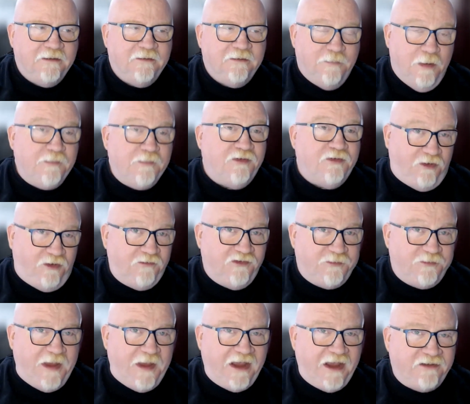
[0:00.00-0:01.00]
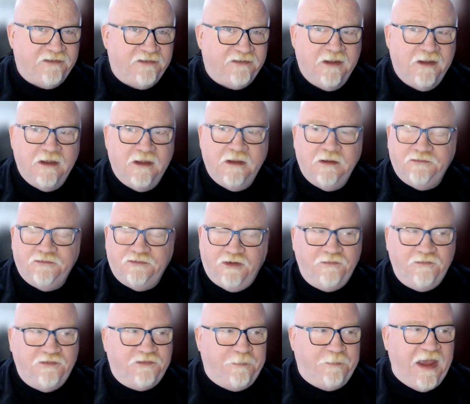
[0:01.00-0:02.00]
Remember service packs?
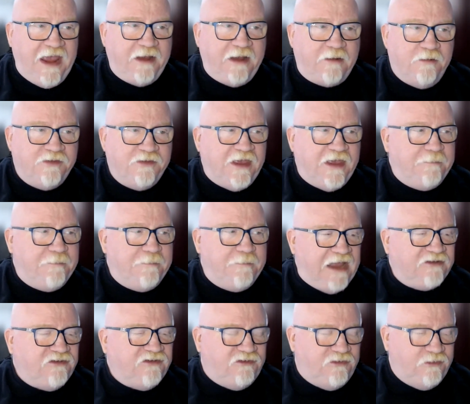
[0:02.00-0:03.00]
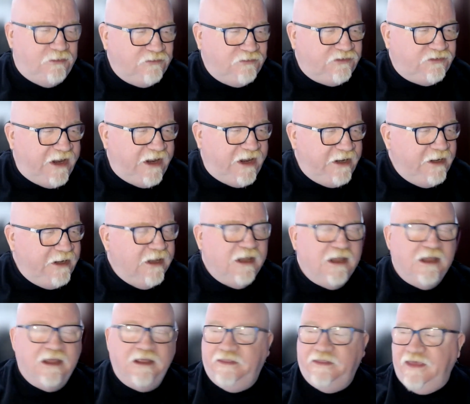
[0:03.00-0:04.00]
Service pack with a Patch Tuesday
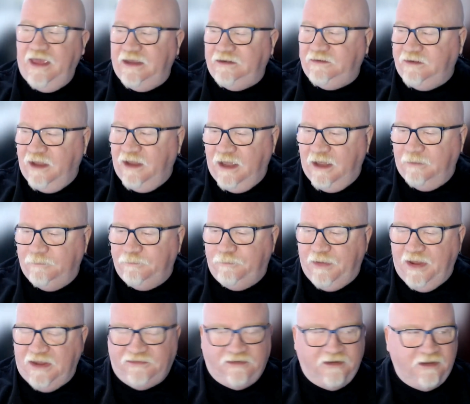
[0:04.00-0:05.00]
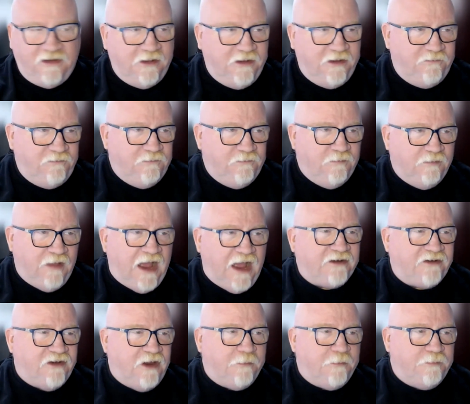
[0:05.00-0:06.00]
that basically
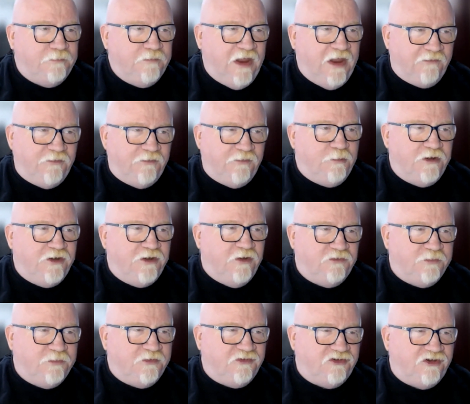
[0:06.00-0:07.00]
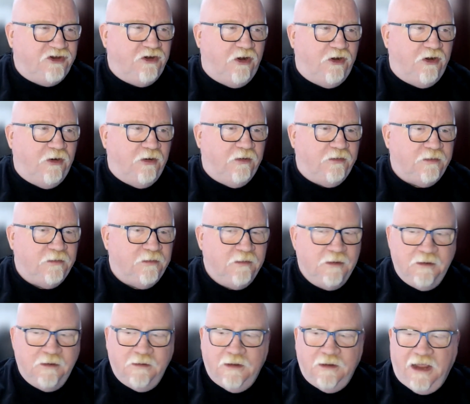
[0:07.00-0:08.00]
locked up every Windows machine on Earth.
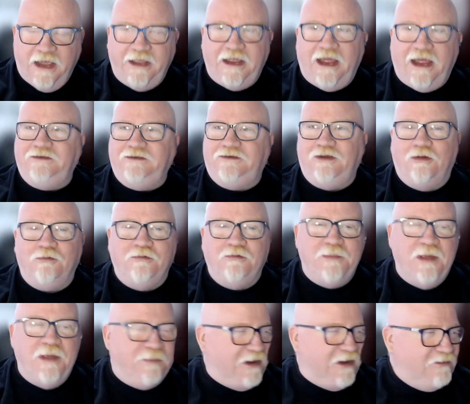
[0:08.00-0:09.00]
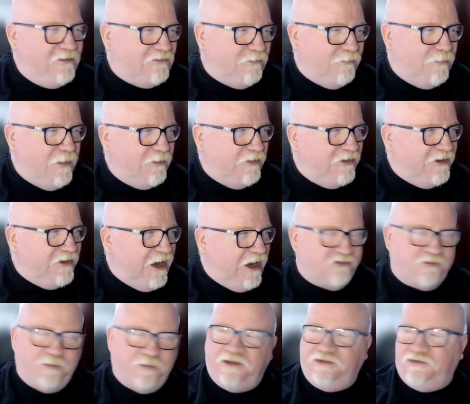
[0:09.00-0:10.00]
I don't remember. I used to remember the
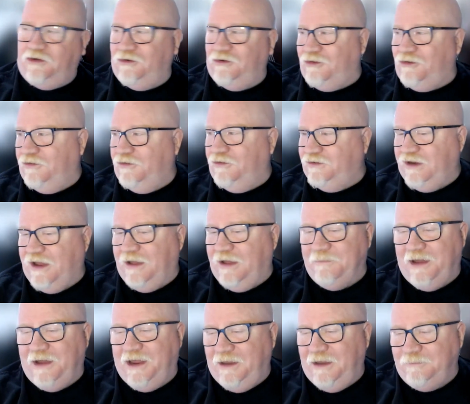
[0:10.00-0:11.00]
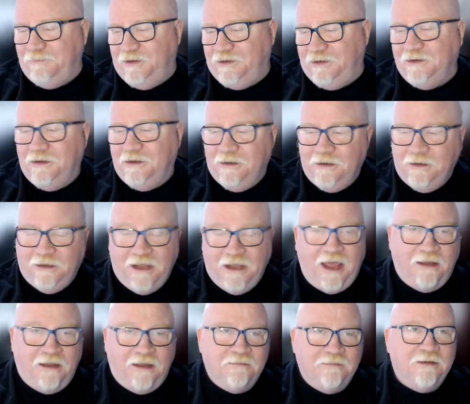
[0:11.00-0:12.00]
knowledge base article off the top of my head, but
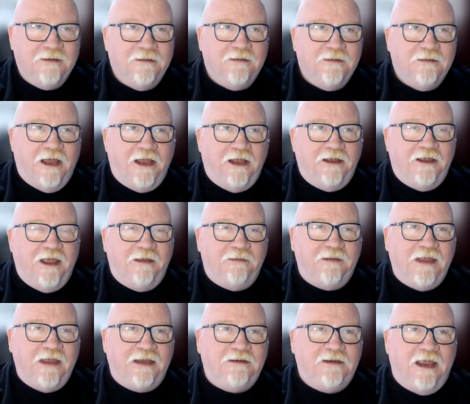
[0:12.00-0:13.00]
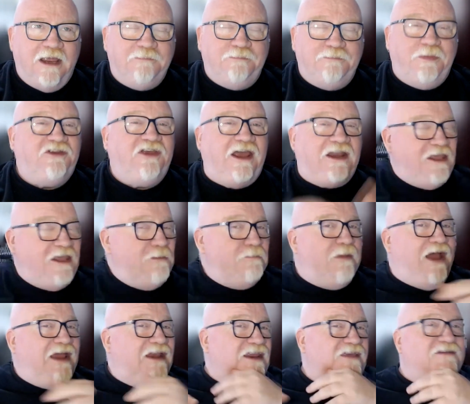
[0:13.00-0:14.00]
yeah. But you got to keep in
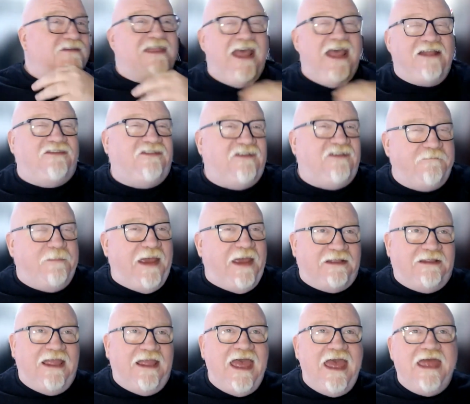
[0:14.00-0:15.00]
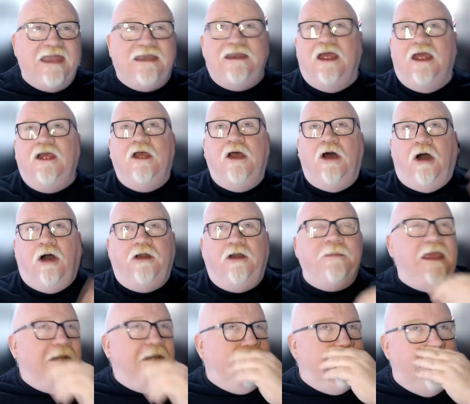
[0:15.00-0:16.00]
mind, even that stuff back then,
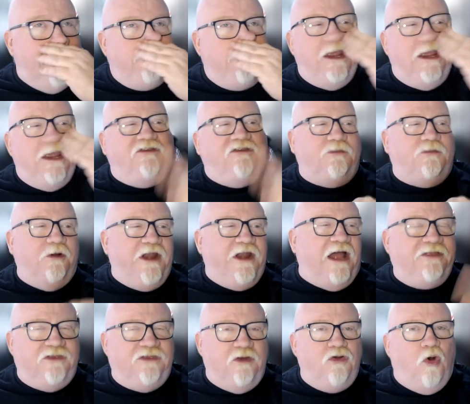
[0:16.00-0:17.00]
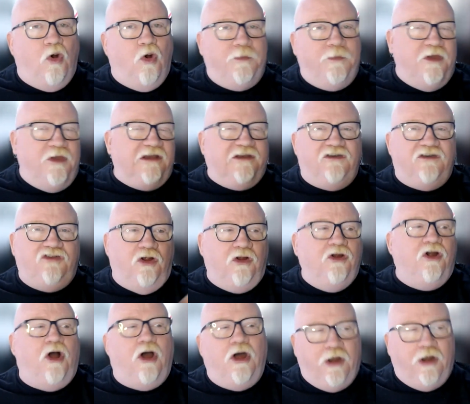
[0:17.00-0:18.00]
automated updates were not the norm. You had to
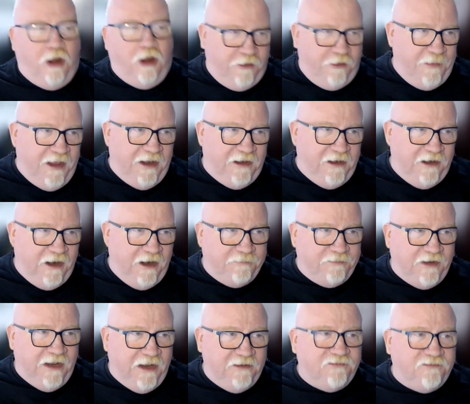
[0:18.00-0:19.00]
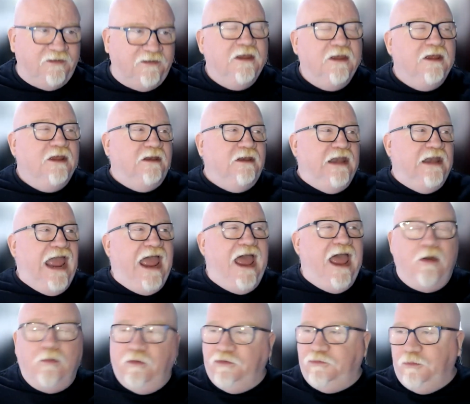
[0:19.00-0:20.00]
turn on automated updates.
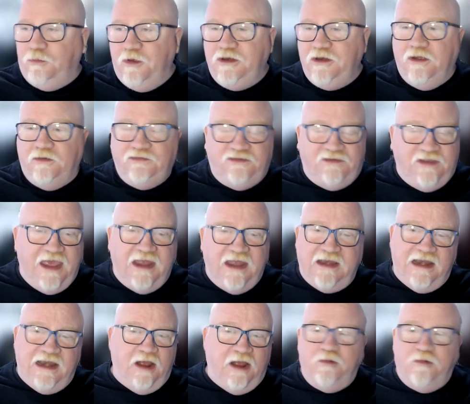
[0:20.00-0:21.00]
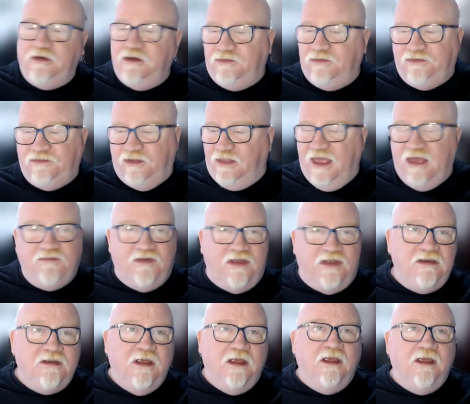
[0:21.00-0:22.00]
Now with Windows 10 and now Windows
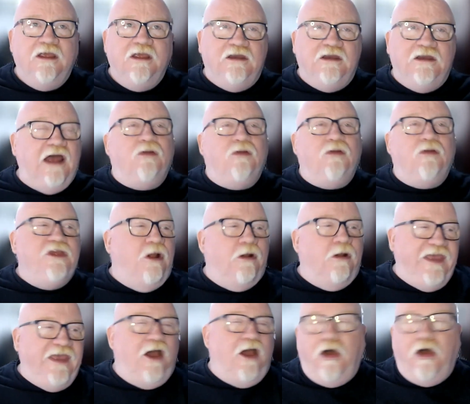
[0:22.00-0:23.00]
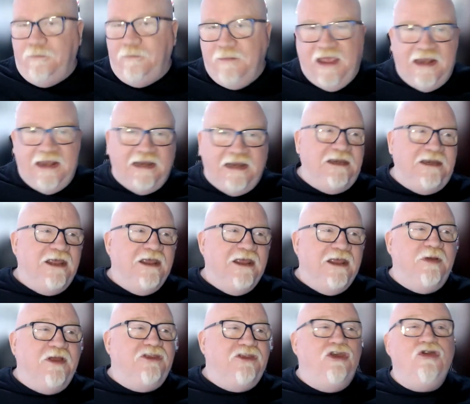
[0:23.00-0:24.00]
11, not only are they automated,
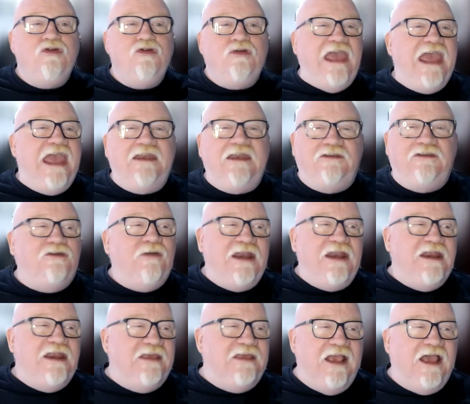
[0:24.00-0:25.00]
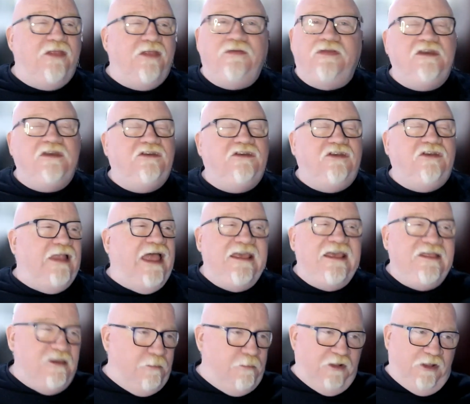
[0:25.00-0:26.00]
but you can't do anything other than
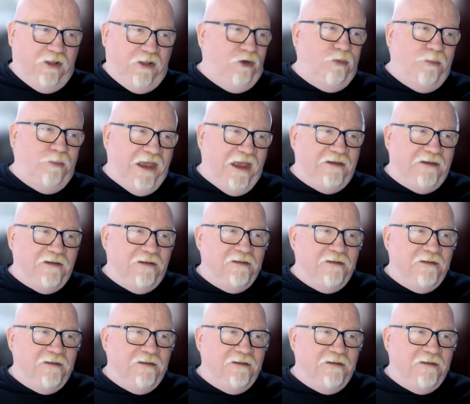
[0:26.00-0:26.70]
delay them a little bit.